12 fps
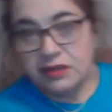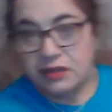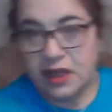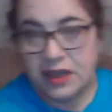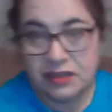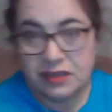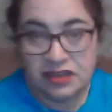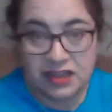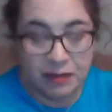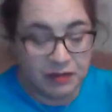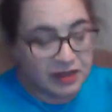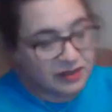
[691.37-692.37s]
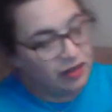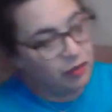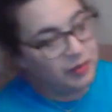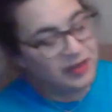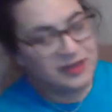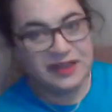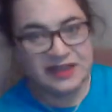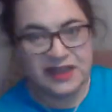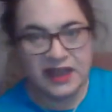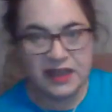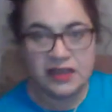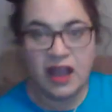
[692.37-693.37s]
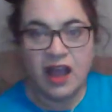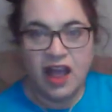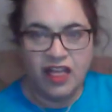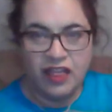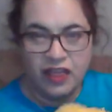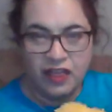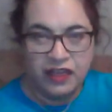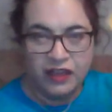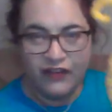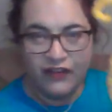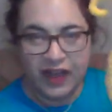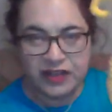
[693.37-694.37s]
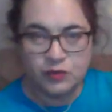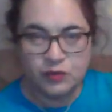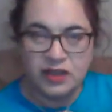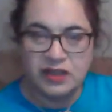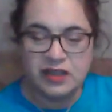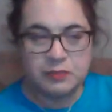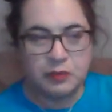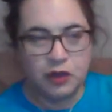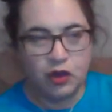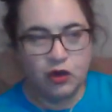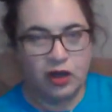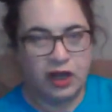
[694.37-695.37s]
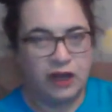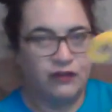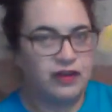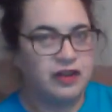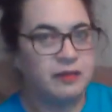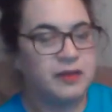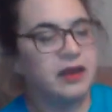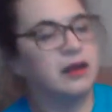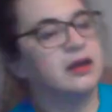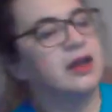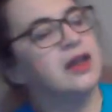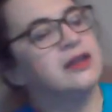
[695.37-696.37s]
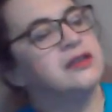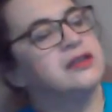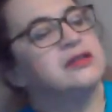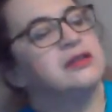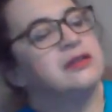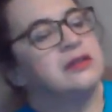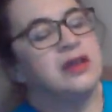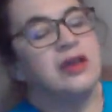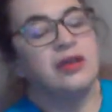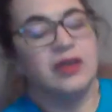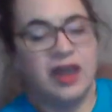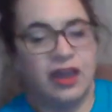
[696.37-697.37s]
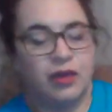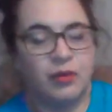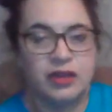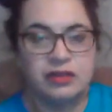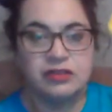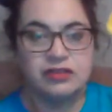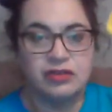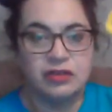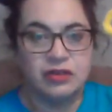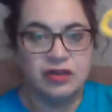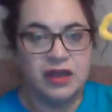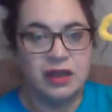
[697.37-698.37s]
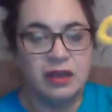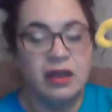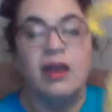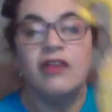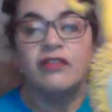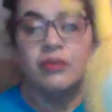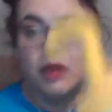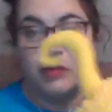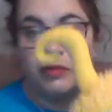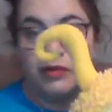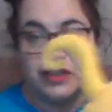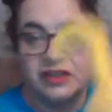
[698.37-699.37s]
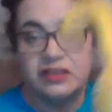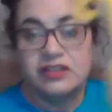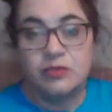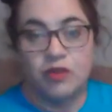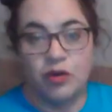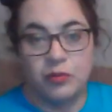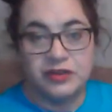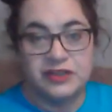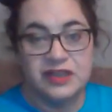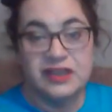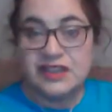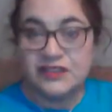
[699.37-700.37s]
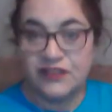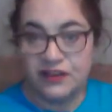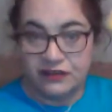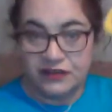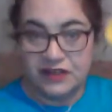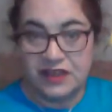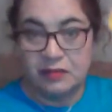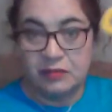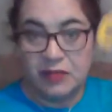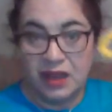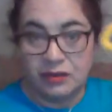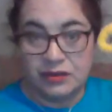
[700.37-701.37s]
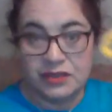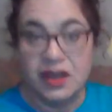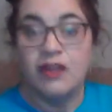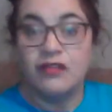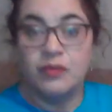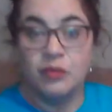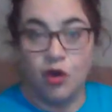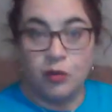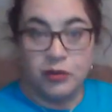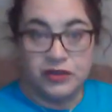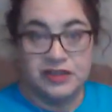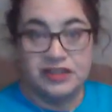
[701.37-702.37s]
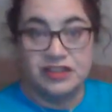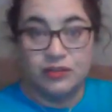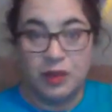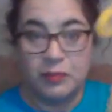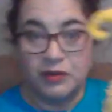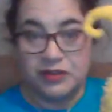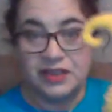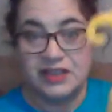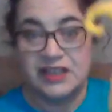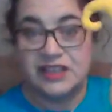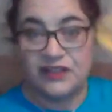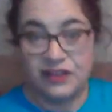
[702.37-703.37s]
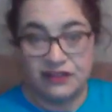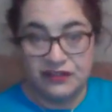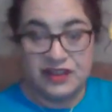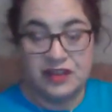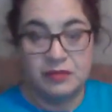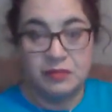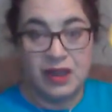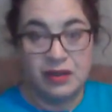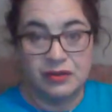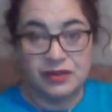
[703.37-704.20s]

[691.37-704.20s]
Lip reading: let's just keep this a little bit sedate. The fast one is purely for the bigger kids. Okay, 1, 2, 3. From Wibbleton to Wobbleton is 15 miles. From Wobbleton to Wibbleton is 15 miles.